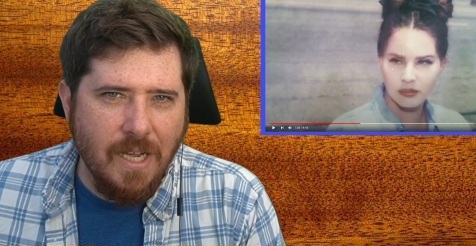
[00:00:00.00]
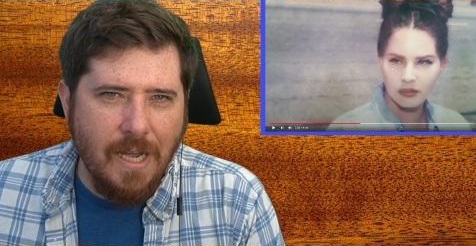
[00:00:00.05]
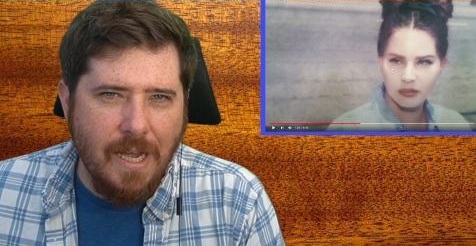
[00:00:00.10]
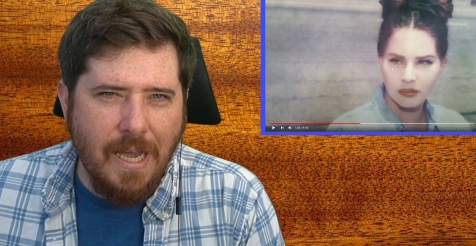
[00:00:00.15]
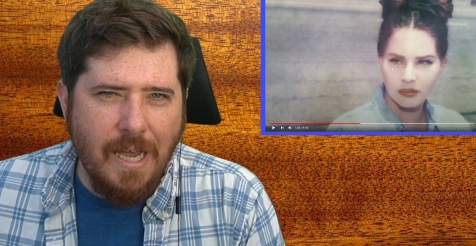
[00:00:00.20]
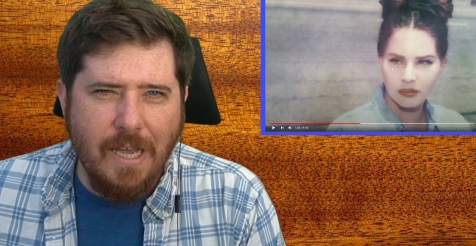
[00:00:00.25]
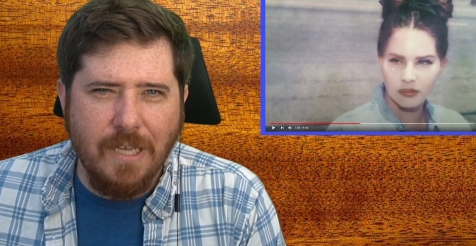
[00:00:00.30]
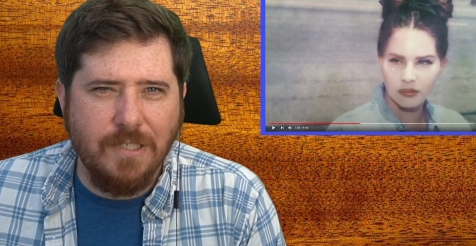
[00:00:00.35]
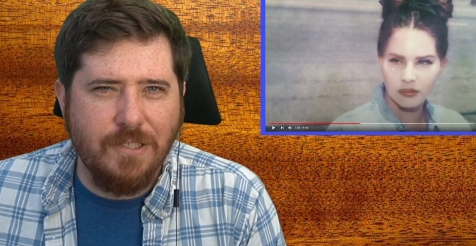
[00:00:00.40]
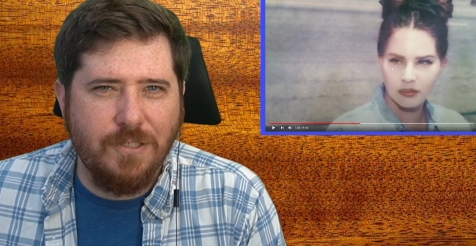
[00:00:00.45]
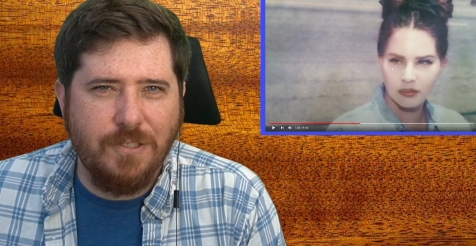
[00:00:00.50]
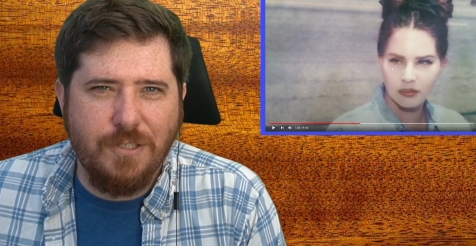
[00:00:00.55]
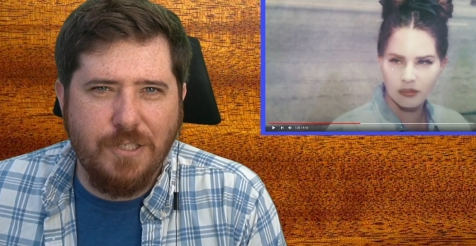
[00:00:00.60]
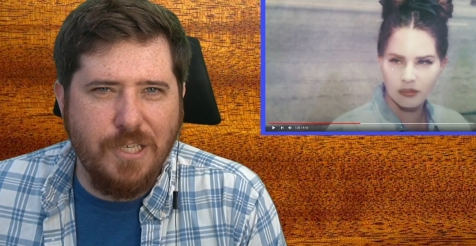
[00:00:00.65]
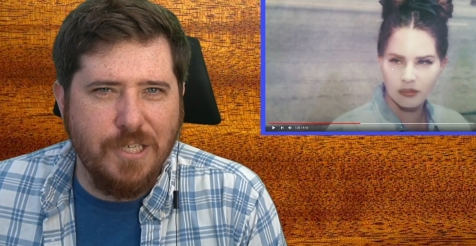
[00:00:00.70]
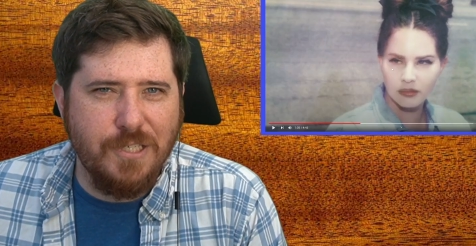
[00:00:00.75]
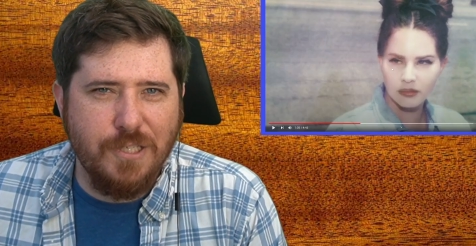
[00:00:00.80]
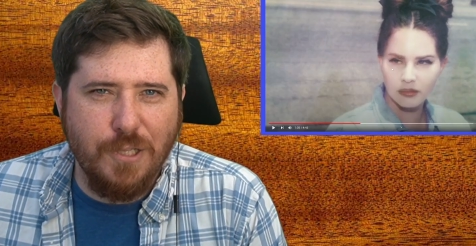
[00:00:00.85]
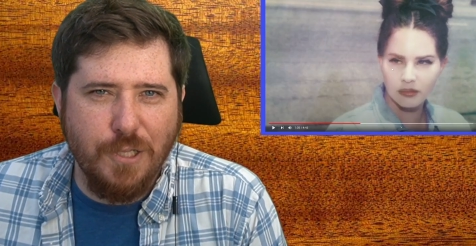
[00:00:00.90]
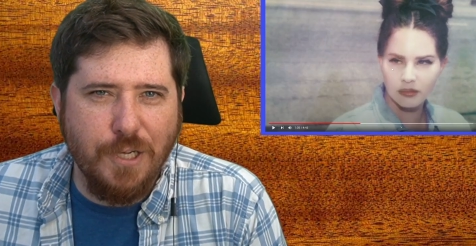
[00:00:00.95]
Speaker 1: I was just
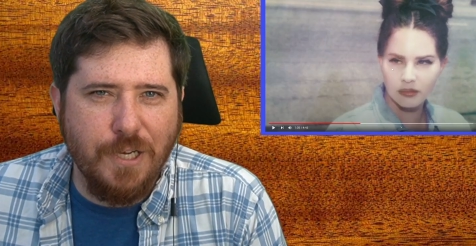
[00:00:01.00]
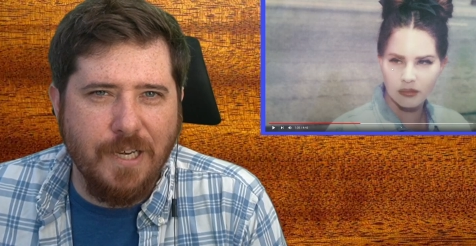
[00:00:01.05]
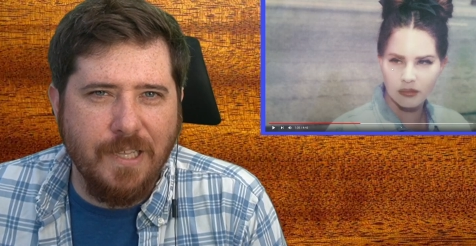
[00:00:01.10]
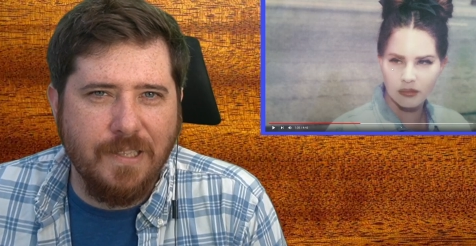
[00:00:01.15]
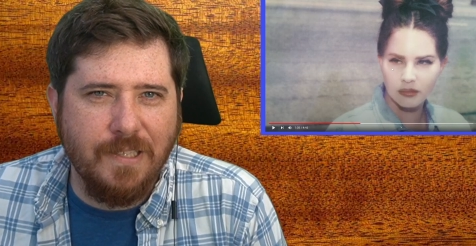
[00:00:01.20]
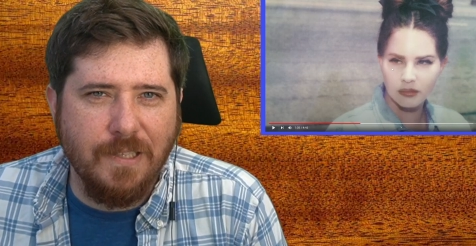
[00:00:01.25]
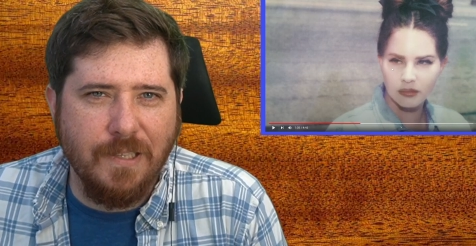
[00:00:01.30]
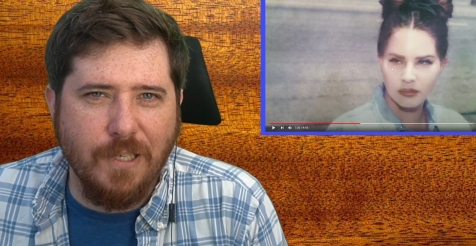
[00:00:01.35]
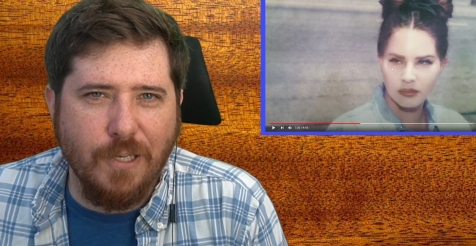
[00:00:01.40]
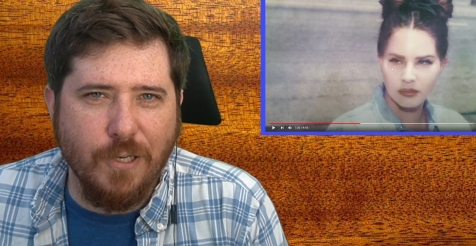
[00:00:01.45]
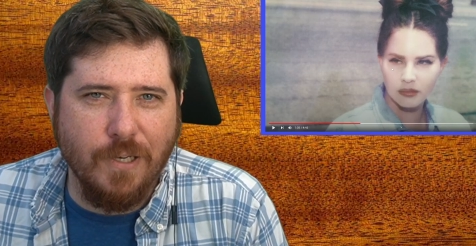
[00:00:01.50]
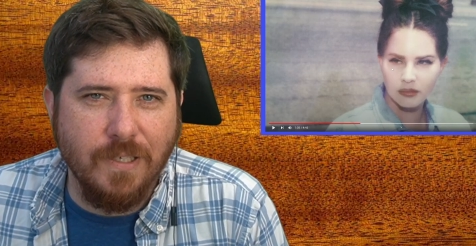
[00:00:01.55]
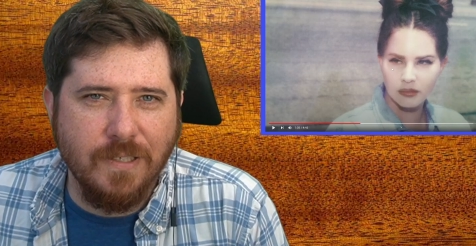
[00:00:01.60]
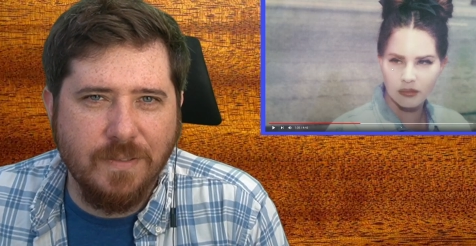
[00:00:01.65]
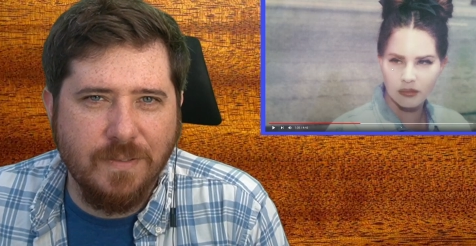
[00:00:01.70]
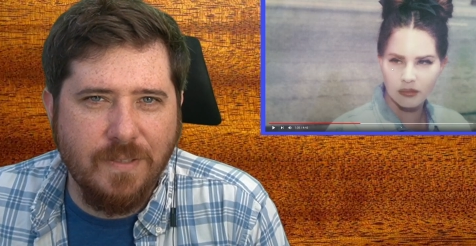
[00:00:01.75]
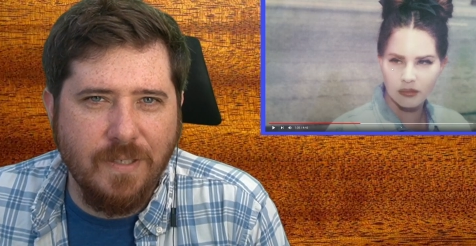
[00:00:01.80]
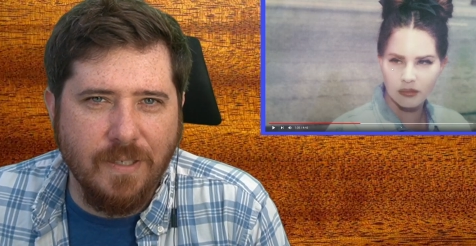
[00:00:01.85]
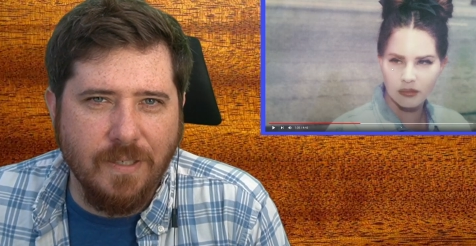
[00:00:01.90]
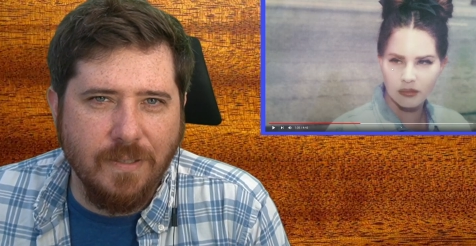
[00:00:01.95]
looking at the lyrics
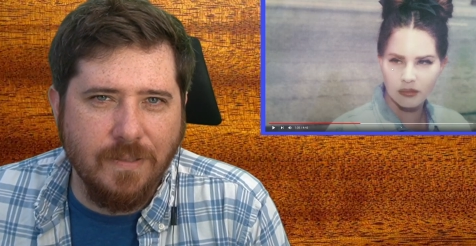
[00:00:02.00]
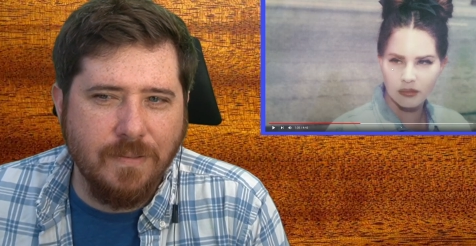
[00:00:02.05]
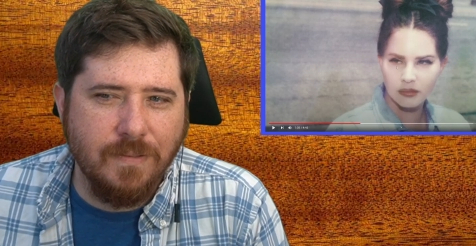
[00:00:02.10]
to